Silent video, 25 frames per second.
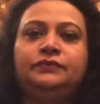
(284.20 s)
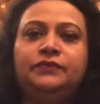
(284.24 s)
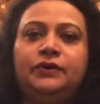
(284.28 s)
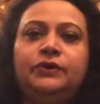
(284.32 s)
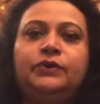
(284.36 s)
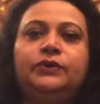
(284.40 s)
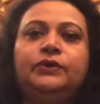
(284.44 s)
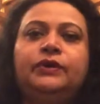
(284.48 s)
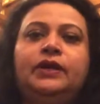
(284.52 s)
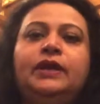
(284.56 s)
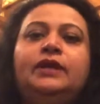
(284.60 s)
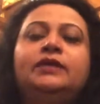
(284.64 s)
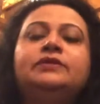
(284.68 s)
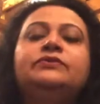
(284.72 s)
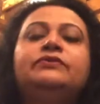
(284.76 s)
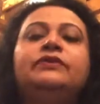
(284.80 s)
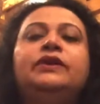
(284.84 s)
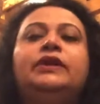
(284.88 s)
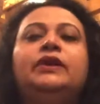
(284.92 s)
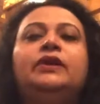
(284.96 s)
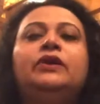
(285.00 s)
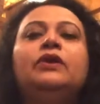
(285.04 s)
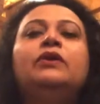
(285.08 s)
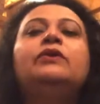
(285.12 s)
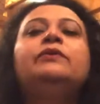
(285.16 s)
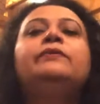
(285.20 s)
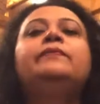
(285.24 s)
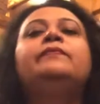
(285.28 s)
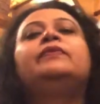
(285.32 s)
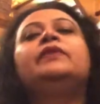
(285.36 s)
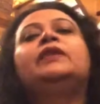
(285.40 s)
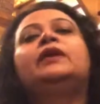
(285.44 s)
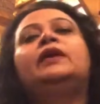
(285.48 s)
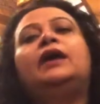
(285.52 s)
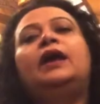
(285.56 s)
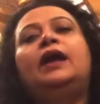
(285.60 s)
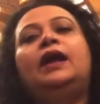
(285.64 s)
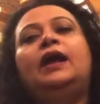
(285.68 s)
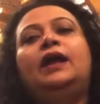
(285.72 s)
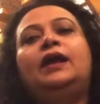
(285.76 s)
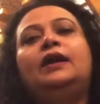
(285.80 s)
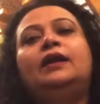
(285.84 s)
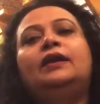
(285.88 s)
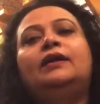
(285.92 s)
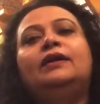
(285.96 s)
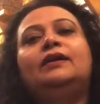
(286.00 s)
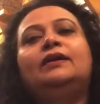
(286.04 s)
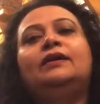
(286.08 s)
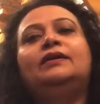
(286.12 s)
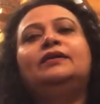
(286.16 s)
today's video, and
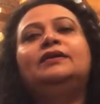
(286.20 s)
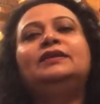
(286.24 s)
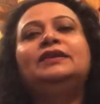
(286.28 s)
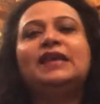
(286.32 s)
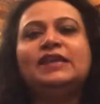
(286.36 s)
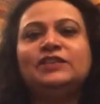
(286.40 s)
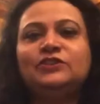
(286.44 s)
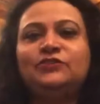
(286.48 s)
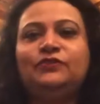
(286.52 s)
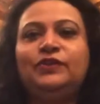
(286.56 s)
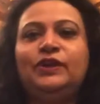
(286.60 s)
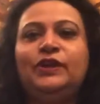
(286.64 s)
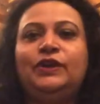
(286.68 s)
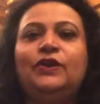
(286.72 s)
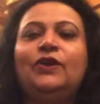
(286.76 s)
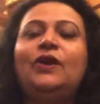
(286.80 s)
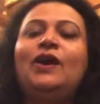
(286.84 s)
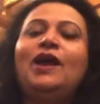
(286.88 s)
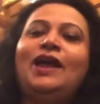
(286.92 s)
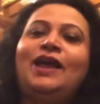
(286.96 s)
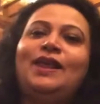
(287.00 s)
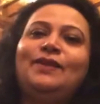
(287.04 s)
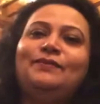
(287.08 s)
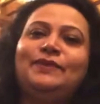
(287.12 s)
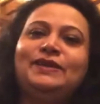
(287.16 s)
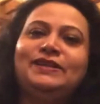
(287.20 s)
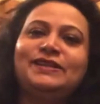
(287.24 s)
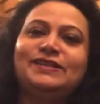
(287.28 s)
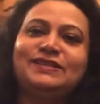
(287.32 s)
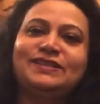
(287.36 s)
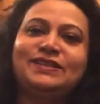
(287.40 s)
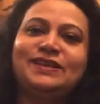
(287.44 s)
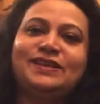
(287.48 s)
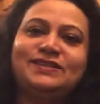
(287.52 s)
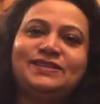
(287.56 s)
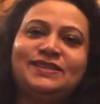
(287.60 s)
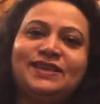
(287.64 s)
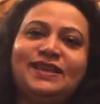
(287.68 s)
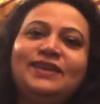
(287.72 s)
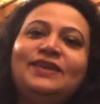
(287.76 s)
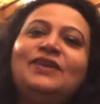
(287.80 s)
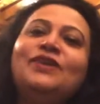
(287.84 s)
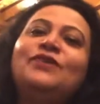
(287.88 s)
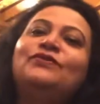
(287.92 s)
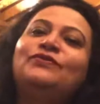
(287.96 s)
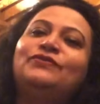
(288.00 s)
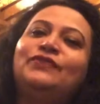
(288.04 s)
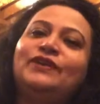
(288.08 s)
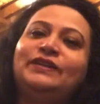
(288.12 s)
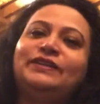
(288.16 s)
next video I'll be discussing
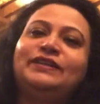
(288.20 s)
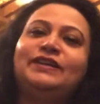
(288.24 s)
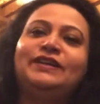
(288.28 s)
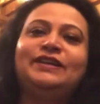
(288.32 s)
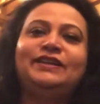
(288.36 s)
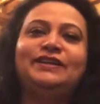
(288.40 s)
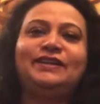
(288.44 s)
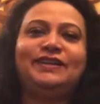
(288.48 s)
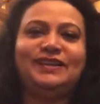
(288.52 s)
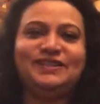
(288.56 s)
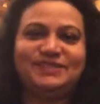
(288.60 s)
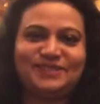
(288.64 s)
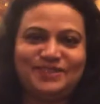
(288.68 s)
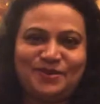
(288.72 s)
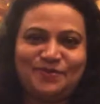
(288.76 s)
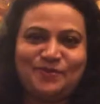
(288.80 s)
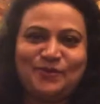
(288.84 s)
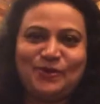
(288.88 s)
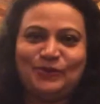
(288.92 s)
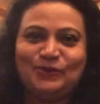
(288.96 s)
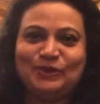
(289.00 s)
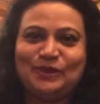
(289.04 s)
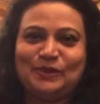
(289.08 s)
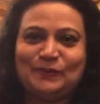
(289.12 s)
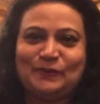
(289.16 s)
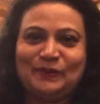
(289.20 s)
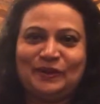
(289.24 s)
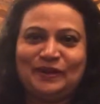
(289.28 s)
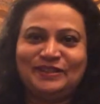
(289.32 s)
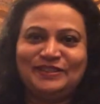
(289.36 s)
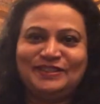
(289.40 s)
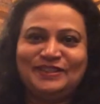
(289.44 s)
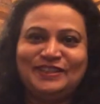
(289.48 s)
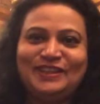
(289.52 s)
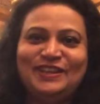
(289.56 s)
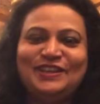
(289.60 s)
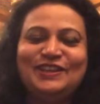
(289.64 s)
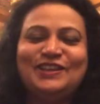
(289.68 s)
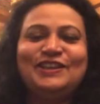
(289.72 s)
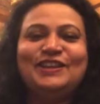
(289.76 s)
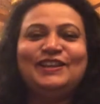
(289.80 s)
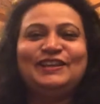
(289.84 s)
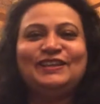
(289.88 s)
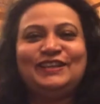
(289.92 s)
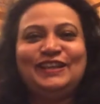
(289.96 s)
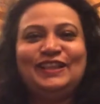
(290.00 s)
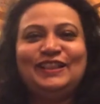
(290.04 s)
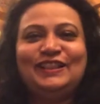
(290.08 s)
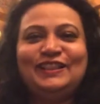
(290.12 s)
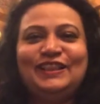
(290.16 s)
further details about the pets.
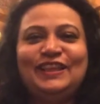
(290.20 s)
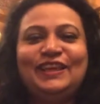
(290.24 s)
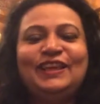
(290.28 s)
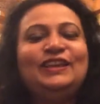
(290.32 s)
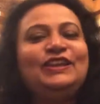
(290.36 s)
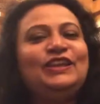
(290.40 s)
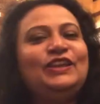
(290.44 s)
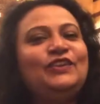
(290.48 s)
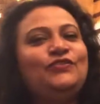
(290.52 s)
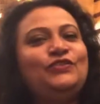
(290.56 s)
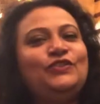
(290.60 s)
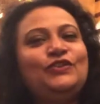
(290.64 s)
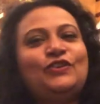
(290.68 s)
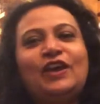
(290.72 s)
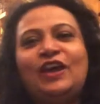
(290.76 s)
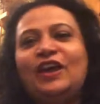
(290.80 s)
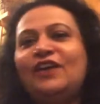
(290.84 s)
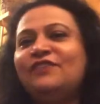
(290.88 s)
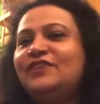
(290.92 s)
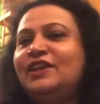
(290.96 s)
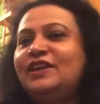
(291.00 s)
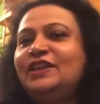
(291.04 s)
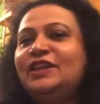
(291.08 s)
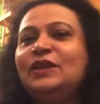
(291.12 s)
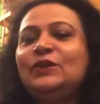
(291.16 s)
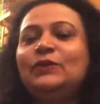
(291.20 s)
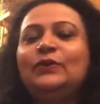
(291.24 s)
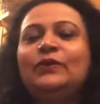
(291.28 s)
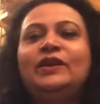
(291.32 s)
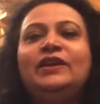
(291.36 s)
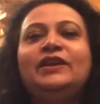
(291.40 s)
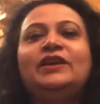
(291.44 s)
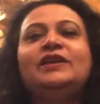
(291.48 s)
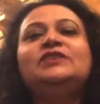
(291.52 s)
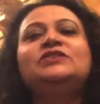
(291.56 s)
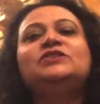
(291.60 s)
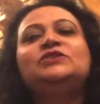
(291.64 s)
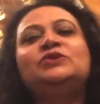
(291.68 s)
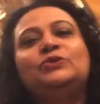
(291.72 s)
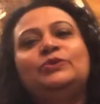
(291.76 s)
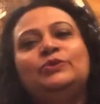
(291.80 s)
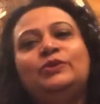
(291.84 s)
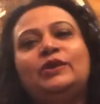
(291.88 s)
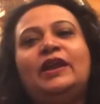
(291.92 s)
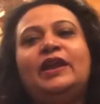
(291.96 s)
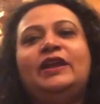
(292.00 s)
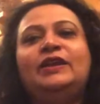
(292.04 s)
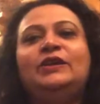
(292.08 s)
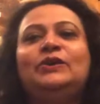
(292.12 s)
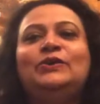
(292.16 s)
Till then, if you have any queries, do
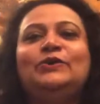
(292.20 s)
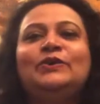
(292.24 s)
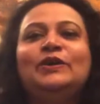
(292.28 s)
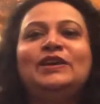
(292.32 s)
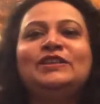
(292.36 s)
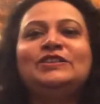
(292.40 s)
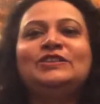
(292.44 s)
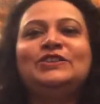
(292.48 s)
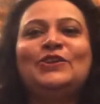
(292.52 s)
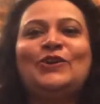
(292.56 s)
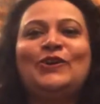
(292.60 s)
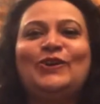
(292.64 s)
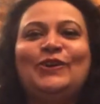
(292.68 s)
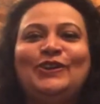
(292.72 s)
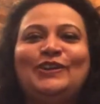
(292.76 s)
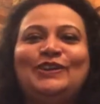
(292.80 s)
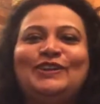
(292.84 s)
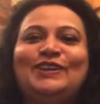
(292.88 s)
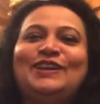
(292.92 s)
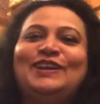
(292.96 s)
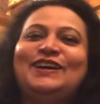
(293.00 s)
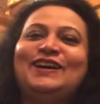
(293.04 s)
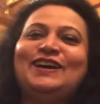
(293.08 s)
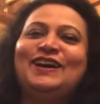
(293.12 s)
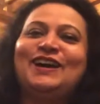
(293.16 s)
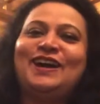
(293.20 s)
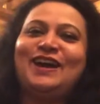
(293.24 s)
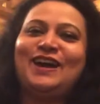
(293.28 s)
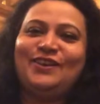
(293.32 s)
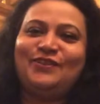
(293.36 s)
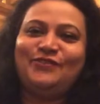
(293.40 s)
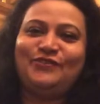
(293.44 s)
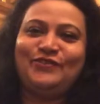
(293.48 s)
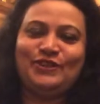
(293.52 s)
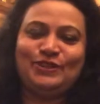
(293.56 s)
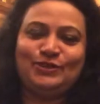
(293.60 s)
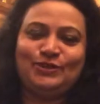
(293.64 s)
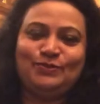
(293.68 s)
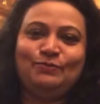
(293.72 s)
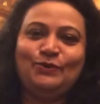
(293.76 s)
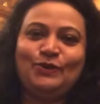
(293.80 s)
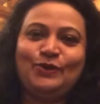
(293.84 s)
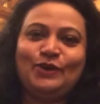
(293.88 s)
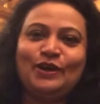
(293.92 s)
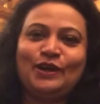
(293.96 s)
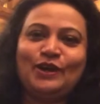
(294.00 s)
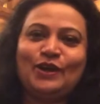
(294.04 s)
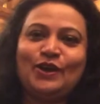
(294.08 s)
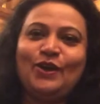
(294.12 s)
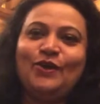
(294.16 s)
write to us on our Facebook
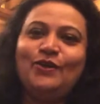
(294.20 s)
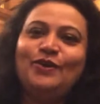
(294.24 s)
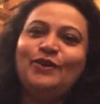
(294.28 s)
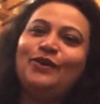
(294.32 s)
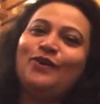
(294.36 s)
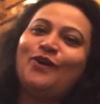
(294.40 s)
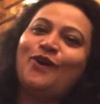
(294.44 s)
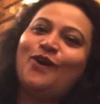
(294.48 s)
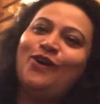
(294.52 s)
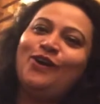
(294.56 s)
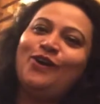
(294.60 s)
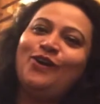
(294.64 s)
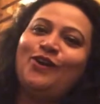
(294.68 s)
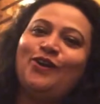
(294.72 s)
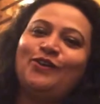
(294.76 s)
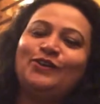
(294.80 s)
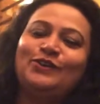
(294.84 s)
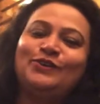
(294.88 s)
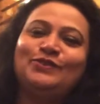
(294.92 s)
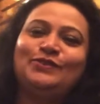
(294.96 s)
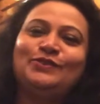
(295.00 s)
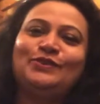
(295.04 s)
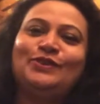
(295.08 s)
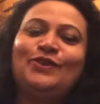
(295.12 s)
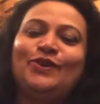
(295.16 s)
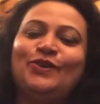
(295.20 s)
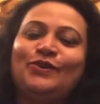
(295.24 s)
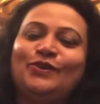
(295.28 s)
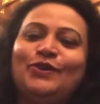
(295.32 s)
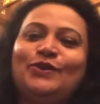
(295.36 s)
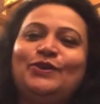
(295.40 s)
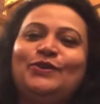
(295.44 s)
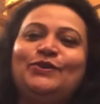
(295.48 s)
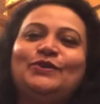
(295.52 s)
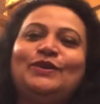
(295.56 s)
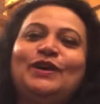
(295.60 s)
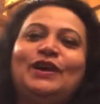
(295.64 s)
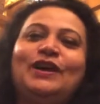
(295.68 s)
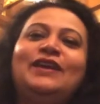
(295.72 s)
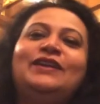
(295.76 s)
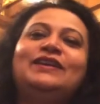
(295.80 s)
account or log on to our